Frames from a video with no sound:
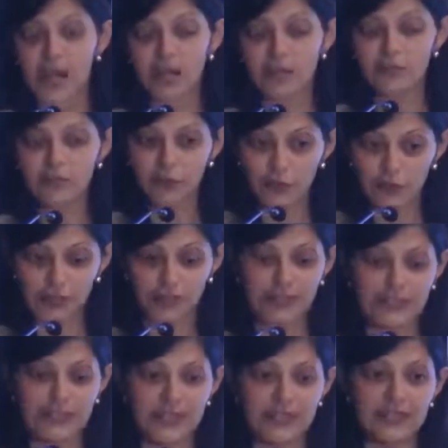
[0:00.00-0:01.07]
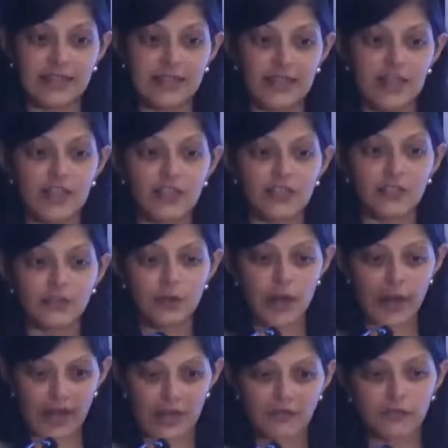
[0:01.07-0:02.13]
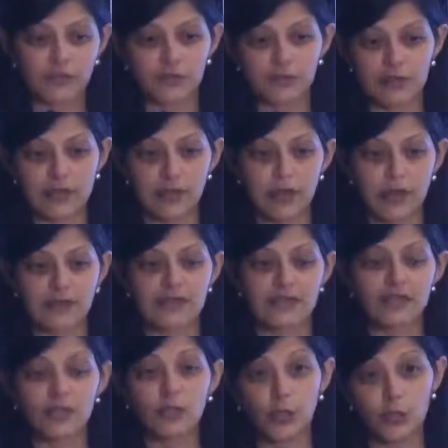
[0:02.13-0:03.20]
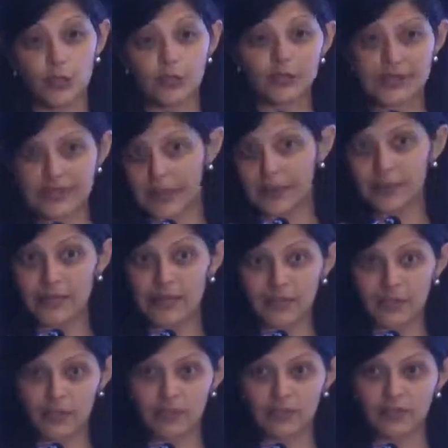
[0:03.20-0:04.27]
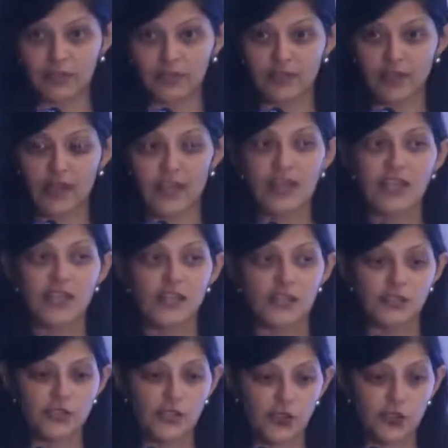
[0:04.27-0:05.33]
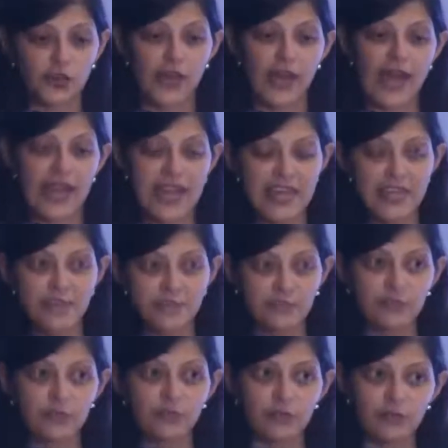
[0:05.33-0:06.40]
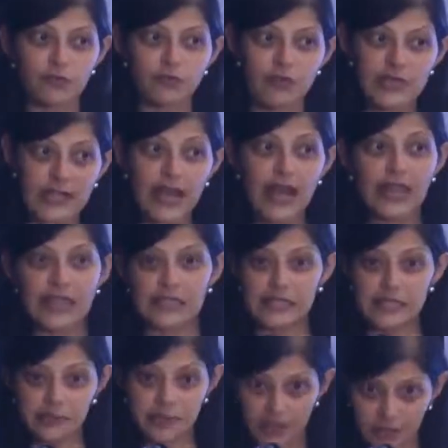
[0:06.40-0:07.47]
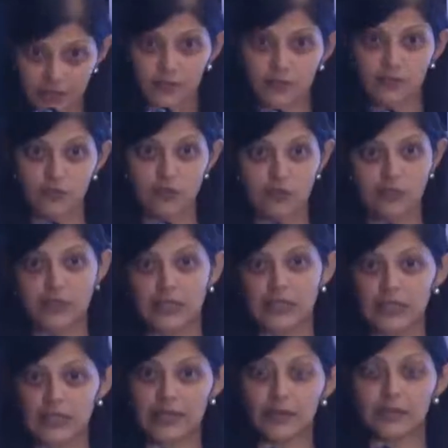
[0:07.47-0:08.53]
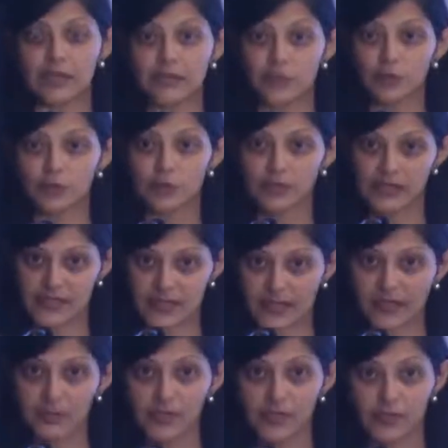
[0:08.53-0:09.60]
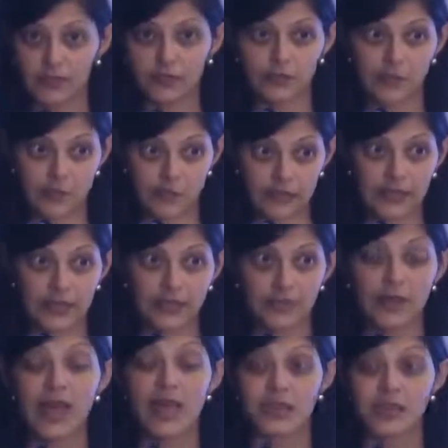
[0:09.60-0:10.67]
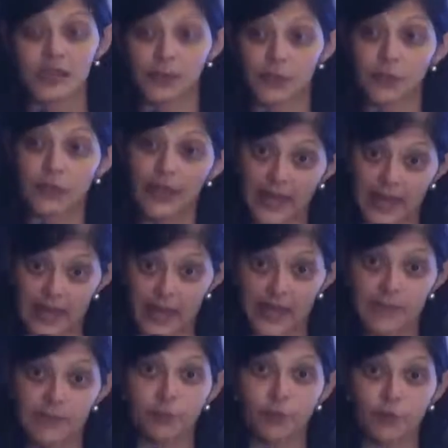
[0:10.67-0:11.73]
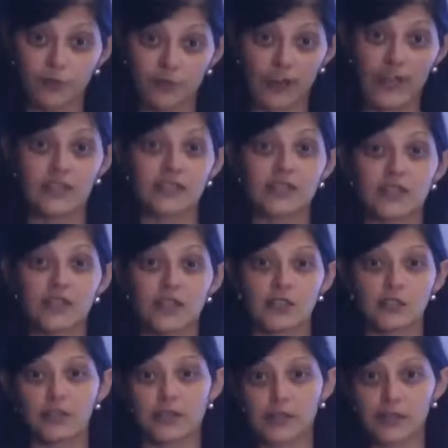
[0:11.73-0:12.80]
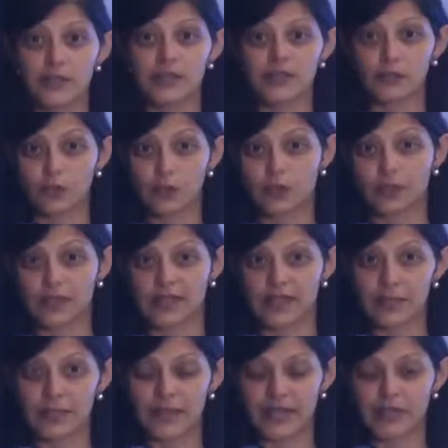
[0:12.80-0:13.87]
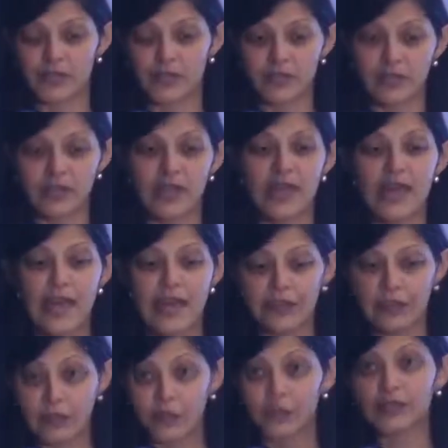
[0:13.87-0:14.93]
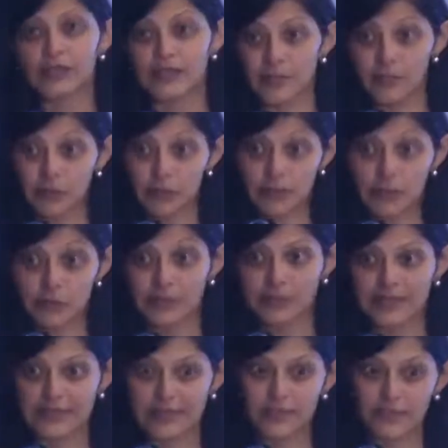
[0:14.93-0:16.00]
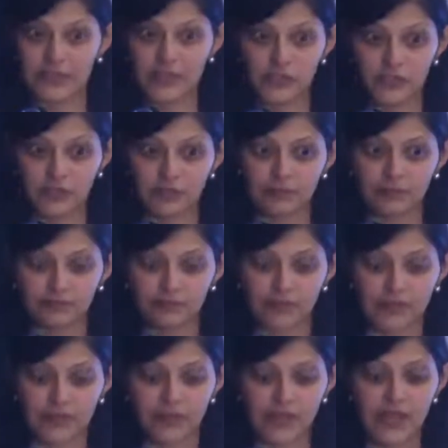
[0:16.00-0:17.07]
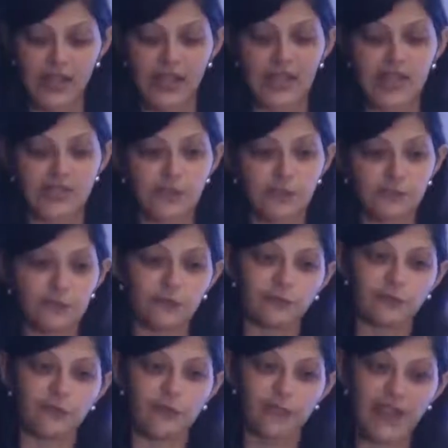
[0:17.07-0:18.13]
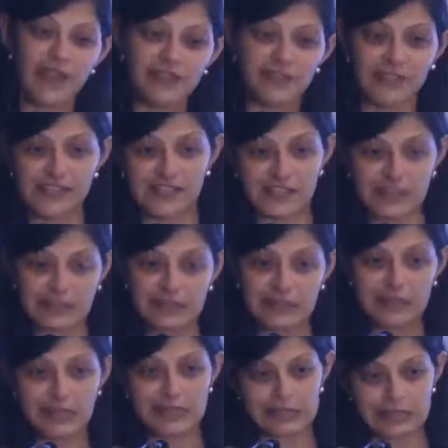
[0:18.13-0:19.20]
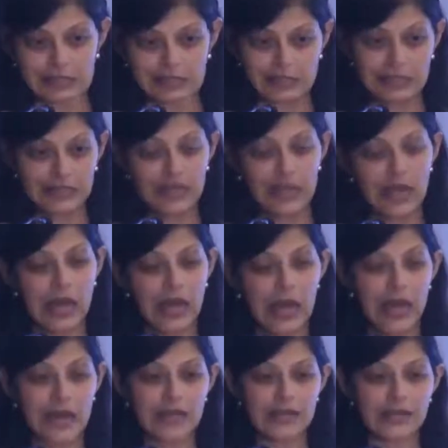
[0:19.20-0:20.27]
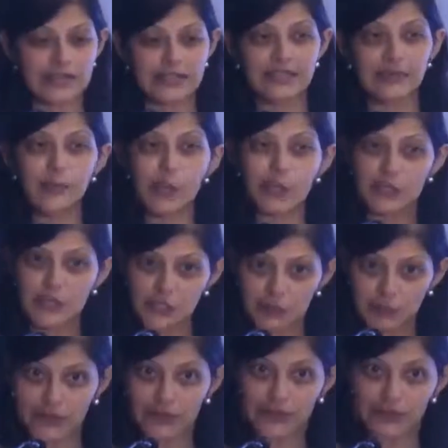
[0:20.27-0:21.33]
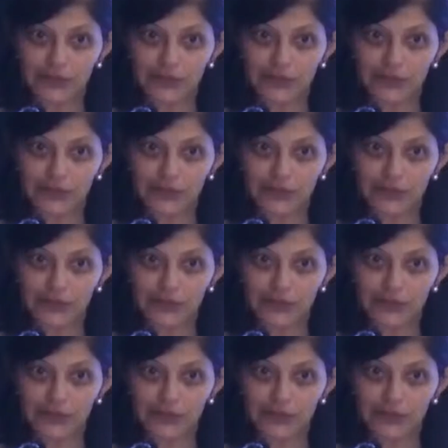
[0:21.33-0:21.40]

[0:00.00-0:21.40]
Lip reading: unfortunately, you have to request local examination. So if you recast a method of treatment claim into a second medical use claim, that's okay, provided you request local examination and not supplementary examination. So for that reason, I think, the abolishment